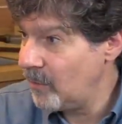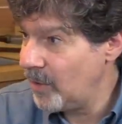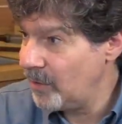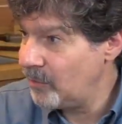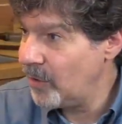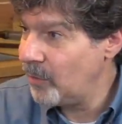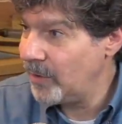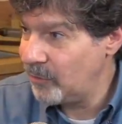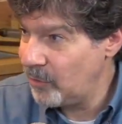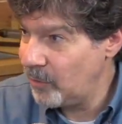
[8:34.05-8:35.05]
What you don't
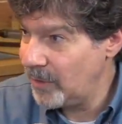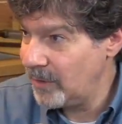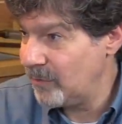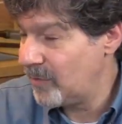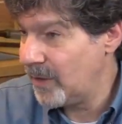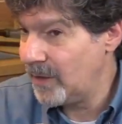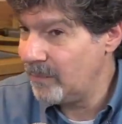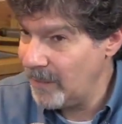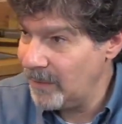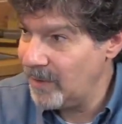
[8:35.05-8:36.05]
intuit is that
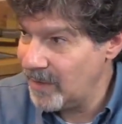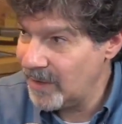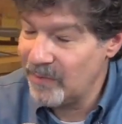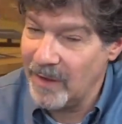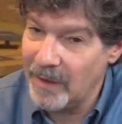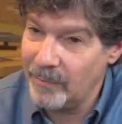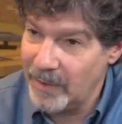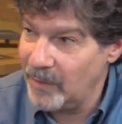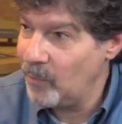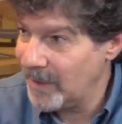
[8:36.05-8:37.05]
it may be that it's not
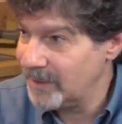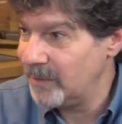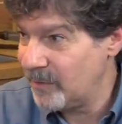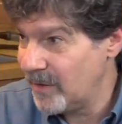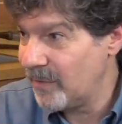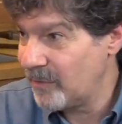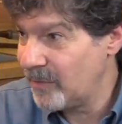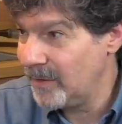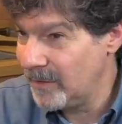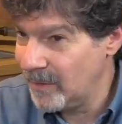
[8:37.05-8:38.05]
being widely
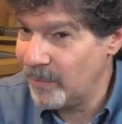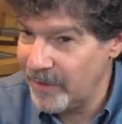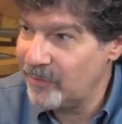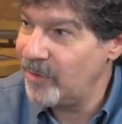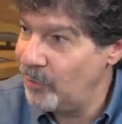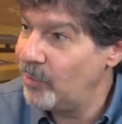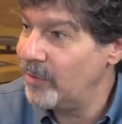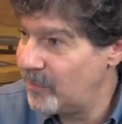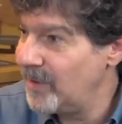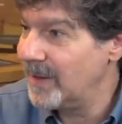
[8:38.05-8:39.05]
discussed in the place that you
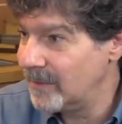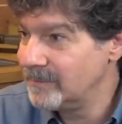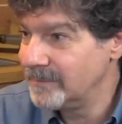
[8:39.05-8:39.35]
can see it.